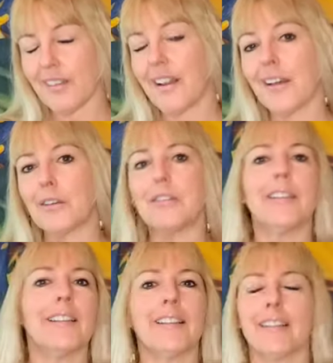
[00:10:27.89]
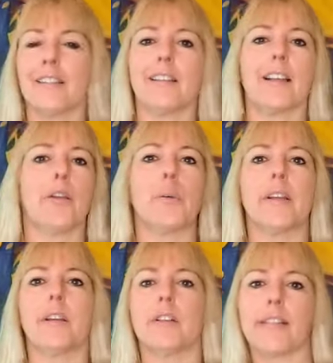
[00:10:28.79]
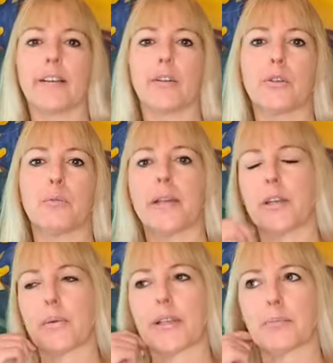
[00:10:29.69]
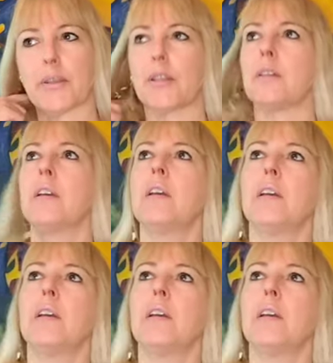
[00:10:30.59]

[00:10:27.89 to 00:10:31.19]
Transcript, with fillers: Now, this gets I don't want to get all technical, but anyways, but the